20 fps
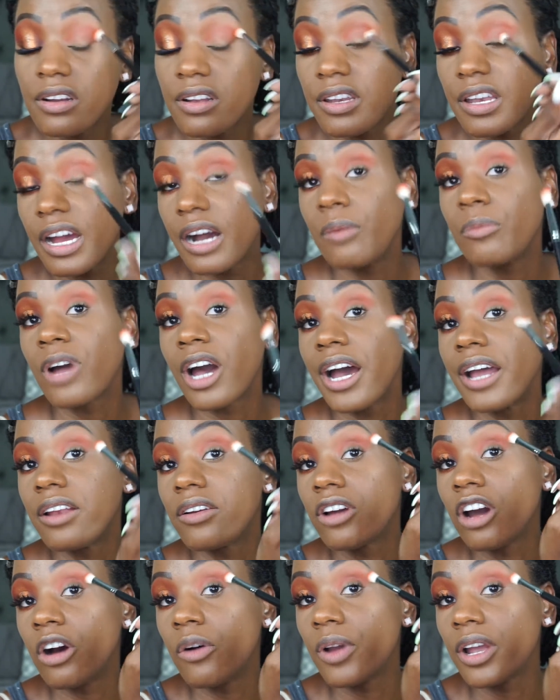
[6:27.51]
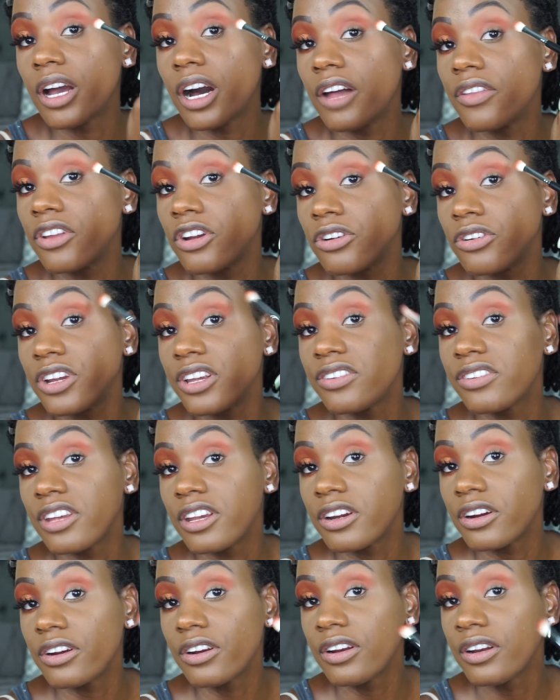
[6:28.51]
And now I'm kind of going on the crease
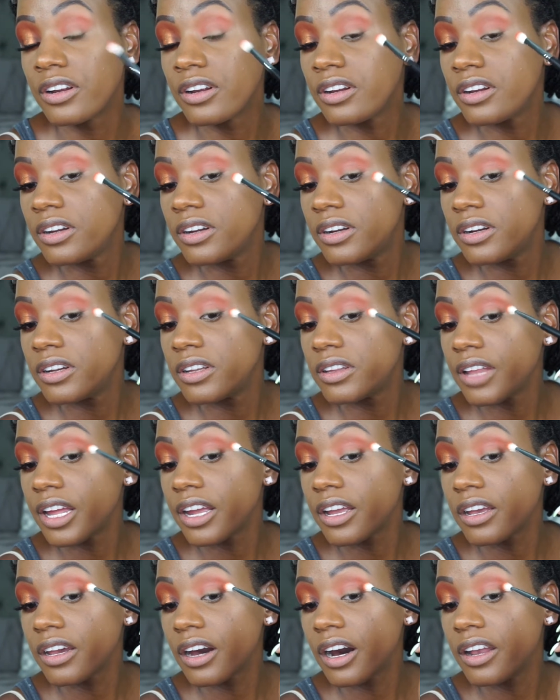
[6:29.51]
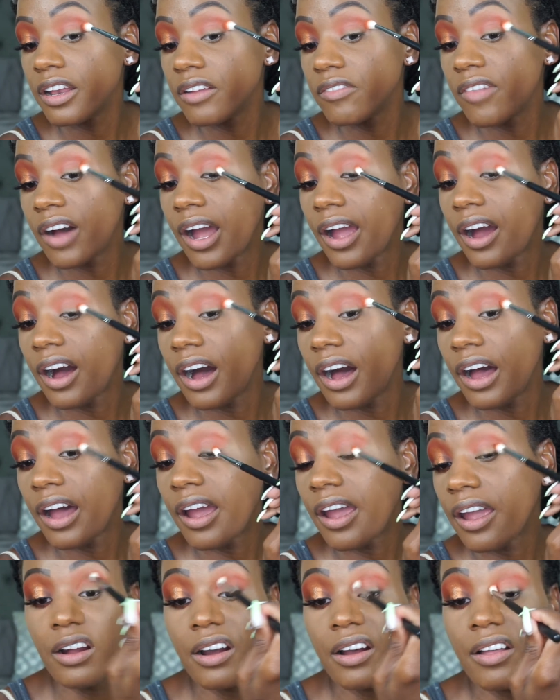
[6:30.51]
here, like cutting my
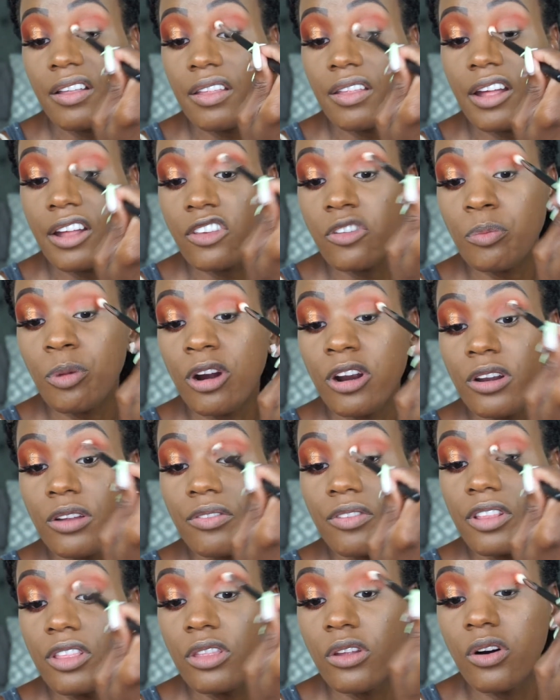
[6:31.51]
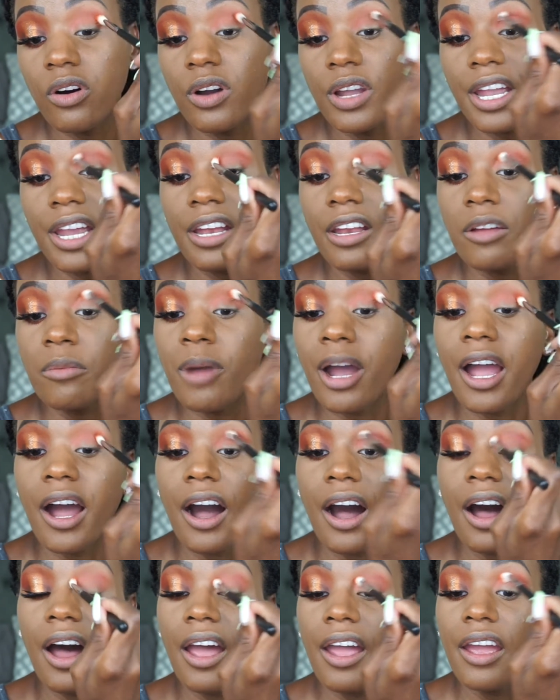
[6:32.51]
eye. That's part of elongating my
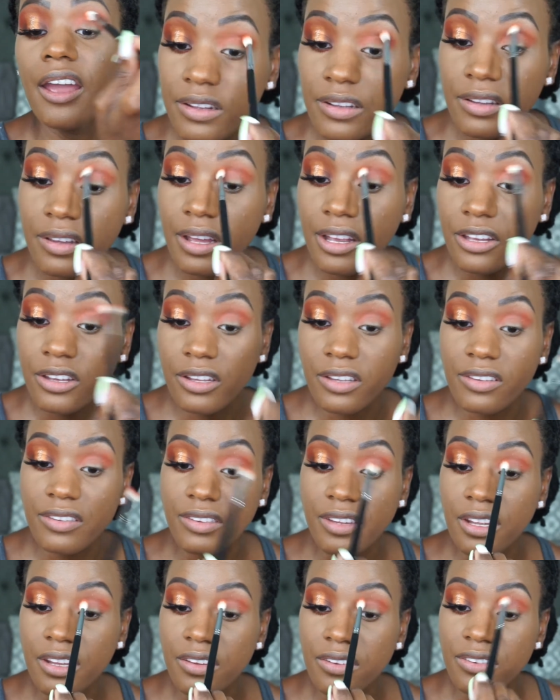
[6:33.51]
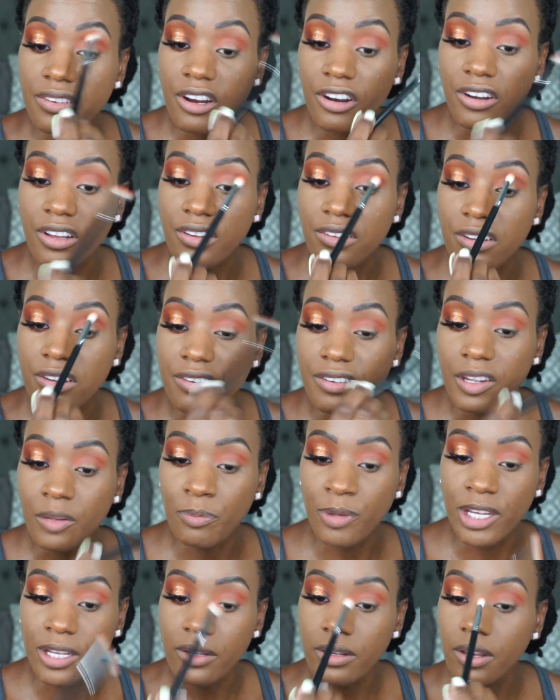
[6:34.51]
eye. Now you can see it's starting to
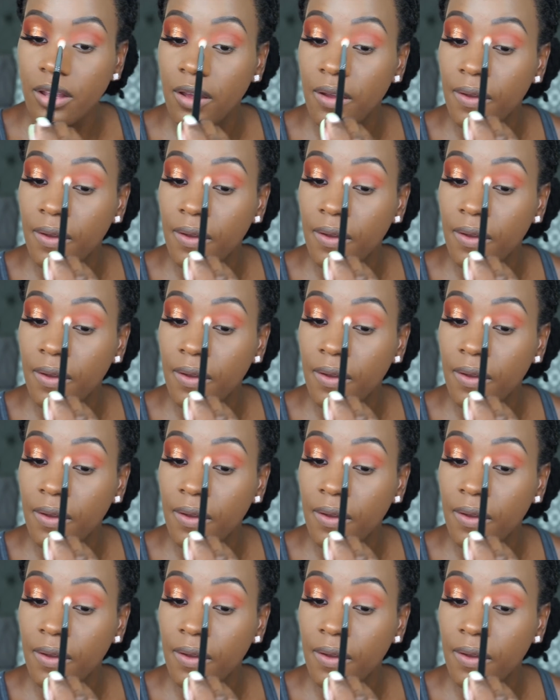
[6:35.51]
deepen.